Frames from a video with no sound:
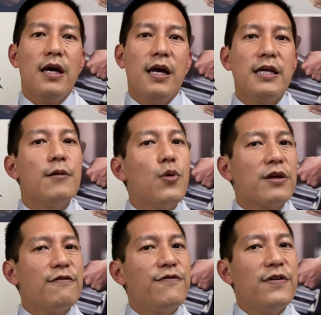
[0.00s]
And yet more
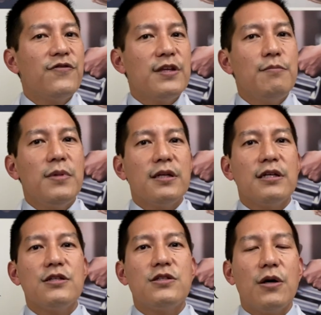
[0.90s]
than 50
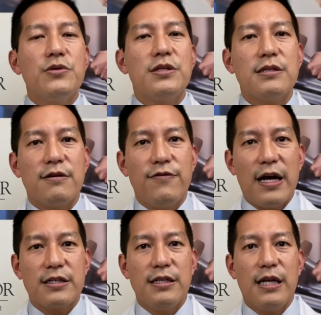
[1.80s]
million doses of
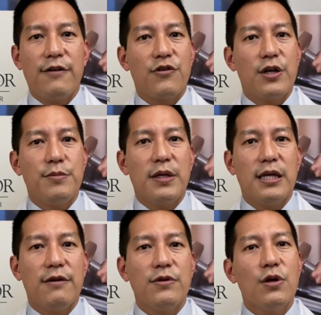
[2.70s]
vaccine have already been
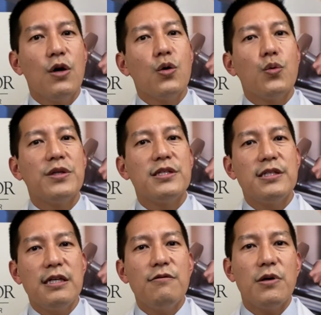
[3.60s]
given with
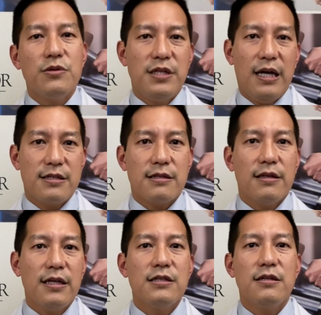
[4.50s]
0 deaths
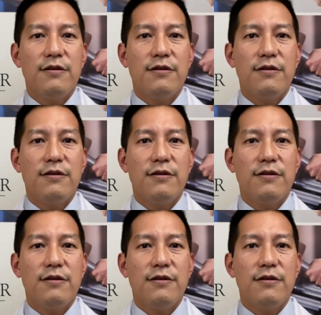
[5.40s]
linked to the